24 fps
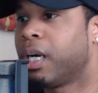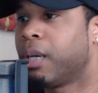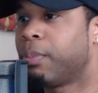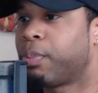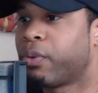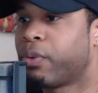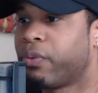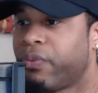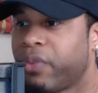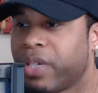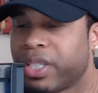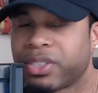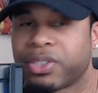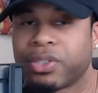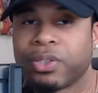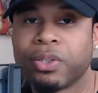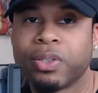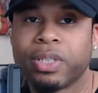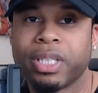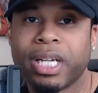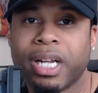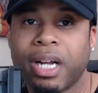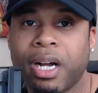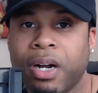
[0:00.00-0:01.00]

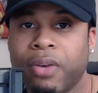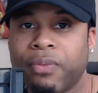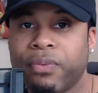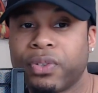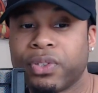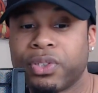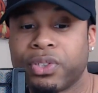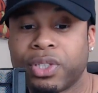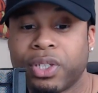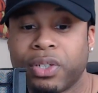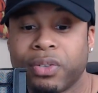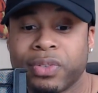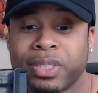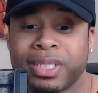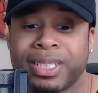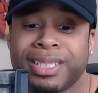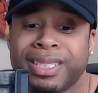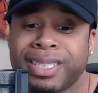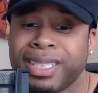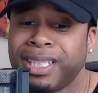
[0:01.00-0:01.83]
professional that offers services.